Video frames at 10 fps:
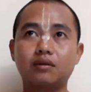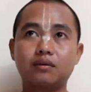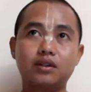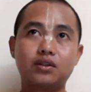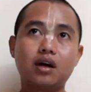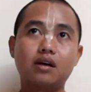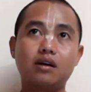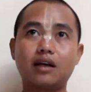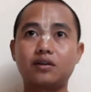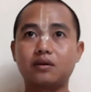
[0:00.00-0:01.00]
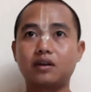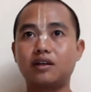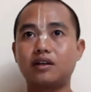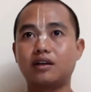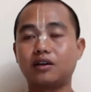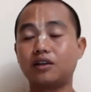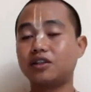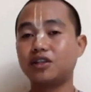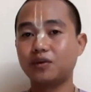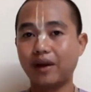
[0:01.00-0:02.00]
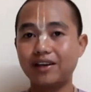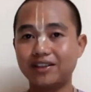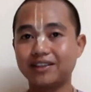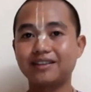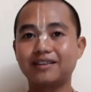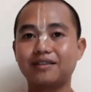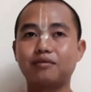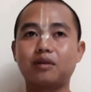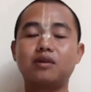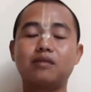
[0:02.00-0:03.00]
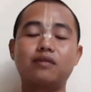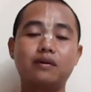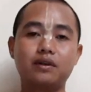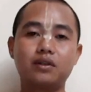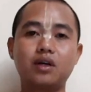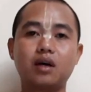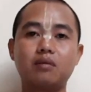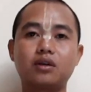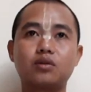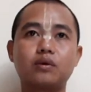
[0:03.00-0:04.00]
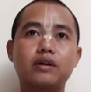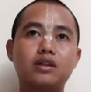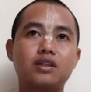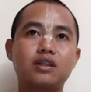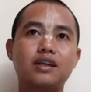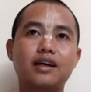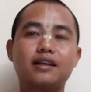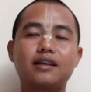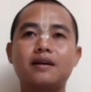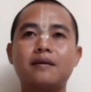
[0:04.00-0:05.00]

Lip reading: which are actually the continuation from the previous chapters. We will see that